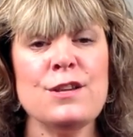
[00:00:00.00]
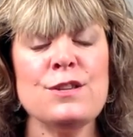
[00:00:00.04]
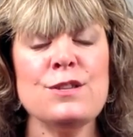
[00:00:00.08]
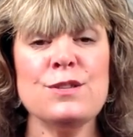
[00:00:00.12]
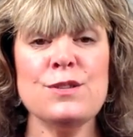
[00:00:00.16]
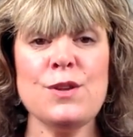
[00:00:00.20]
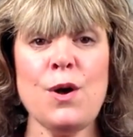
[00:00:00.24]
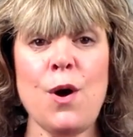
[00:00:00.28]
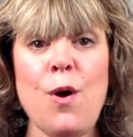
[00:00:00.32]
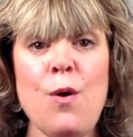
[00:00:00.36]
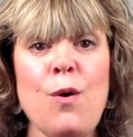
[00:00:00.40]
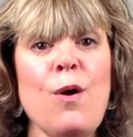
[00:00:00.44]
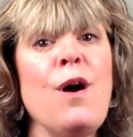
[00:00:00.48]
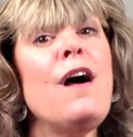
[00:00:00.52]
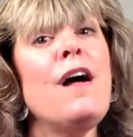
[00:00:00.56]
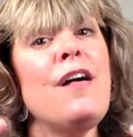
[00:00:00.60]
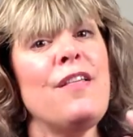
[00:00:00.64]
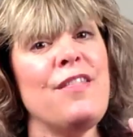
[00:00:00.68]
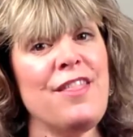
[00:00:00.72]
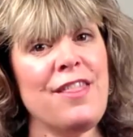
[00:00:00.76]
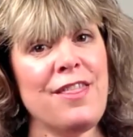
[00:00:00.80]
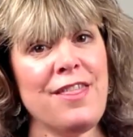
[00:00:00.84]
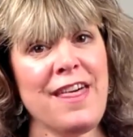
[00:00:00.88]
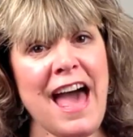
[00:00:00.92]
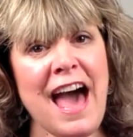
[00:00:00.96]
So
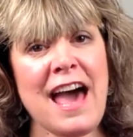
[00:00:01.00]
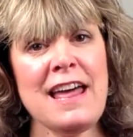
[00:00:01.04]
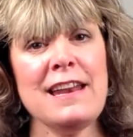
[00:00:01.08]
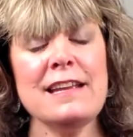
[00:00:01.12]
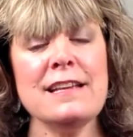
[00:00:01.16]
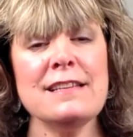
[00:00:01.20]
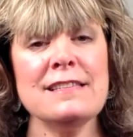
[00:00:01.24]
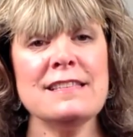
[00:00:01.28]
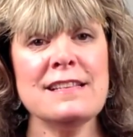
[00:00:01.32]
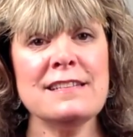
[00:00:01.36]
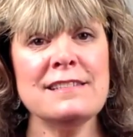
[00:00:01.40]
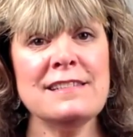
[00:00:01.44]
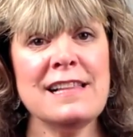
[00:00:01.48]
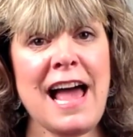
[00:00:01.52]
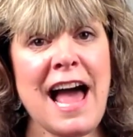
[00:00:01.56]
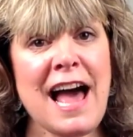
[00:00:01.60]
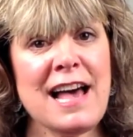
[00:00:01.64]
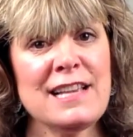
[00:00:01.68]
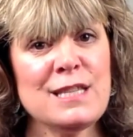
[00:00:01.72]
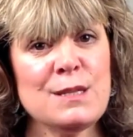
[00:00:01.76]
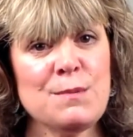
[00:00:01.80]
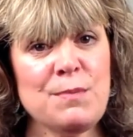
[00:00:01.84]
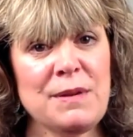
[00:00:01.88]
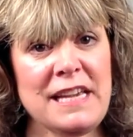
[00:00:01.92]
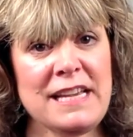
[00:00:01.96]
that is the
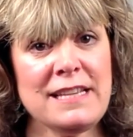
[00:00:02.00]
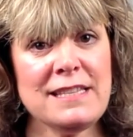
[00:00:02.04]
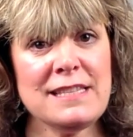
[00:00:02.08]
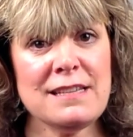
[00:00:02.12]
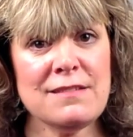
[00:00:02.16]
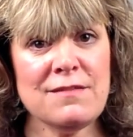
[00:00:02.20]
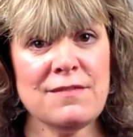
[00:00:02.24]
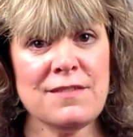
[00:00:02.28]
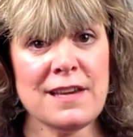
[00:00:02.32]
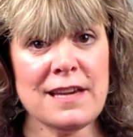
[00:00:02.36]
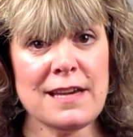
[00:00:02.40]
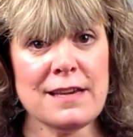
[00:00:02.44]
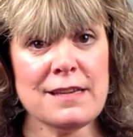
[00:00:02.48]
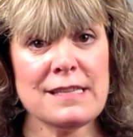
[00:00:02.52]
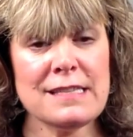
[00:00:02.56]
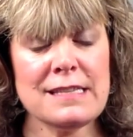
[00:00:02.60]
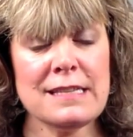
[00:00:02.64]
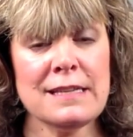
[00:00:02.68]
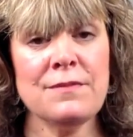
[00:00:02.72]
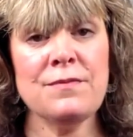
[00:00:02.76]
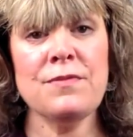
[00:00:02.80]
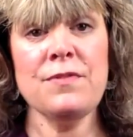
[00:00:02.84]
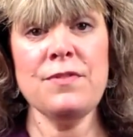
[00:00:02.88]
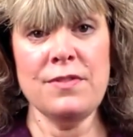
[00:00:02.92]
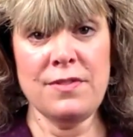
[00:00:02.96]
last piece of this.